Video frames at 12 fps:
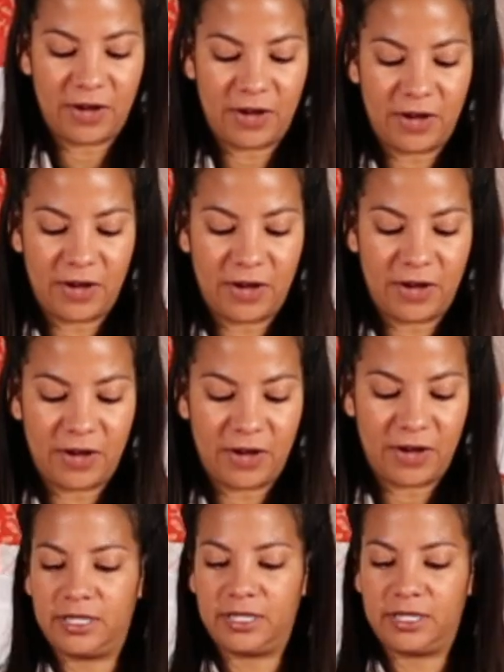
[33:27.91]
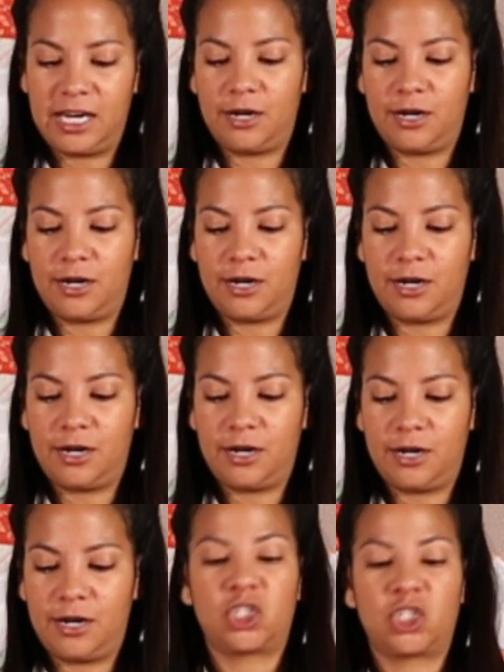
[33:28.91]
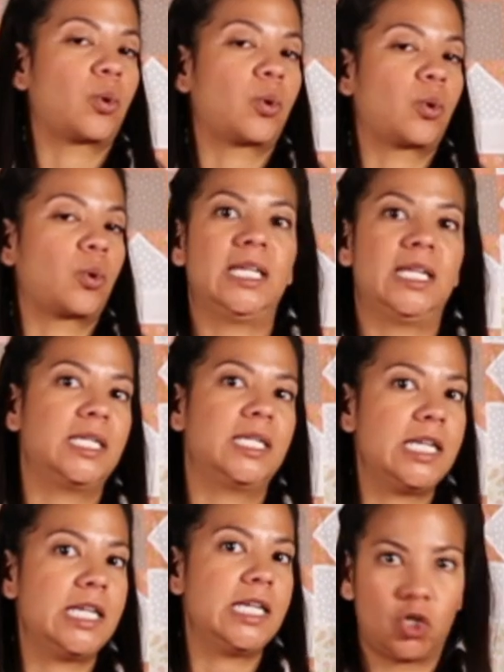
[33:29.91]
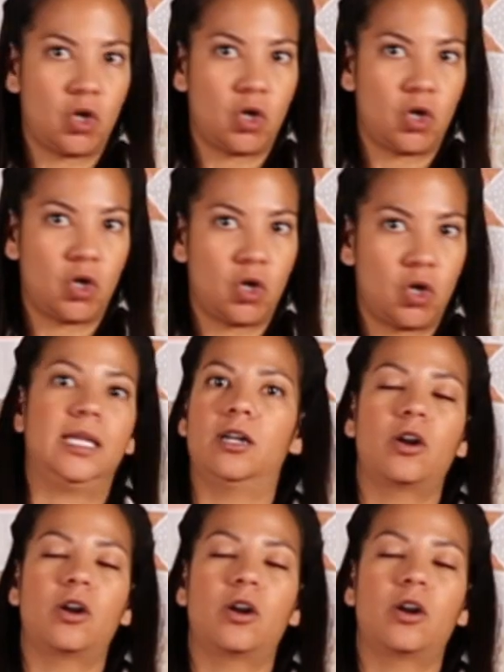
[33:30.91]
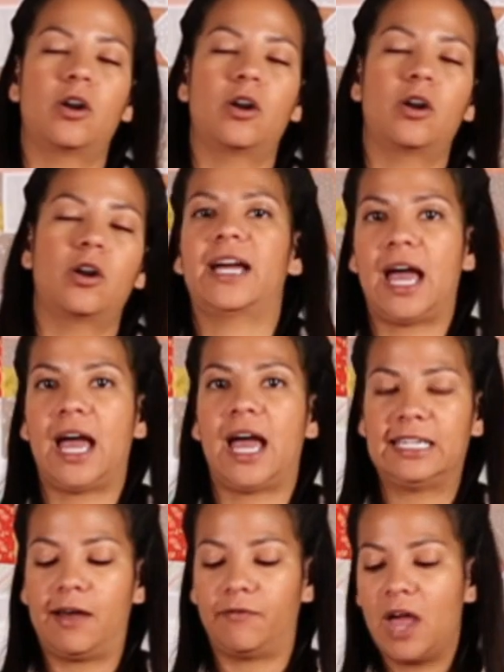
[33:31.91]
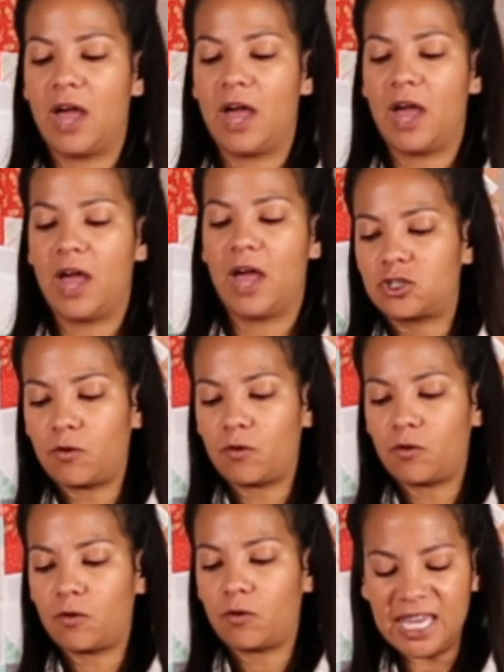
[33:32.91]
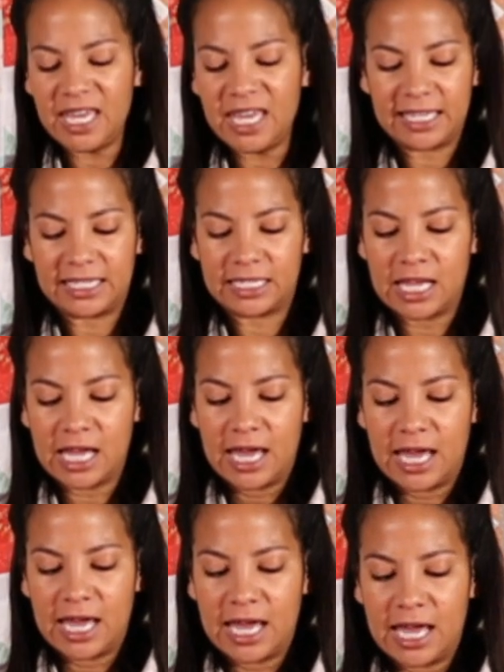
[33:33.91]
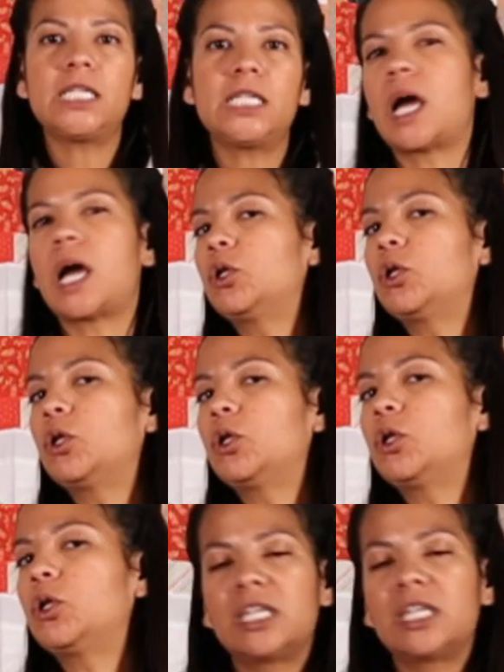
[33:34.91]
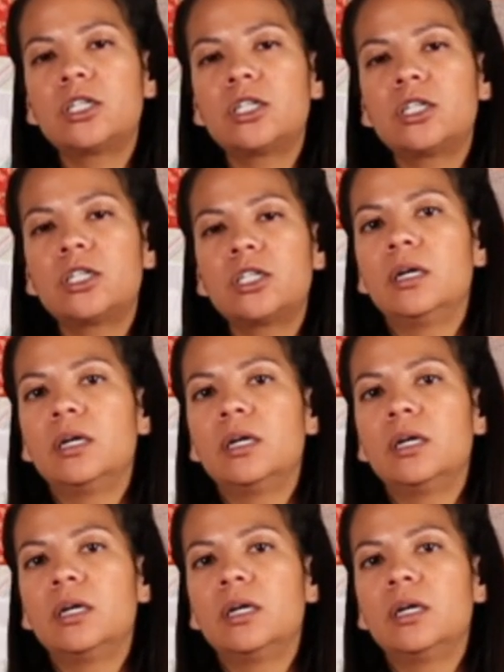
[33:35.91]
got some prints in here that have like storks and Easter eggs and all of that kind of stuff. And so for me, it's like a double usage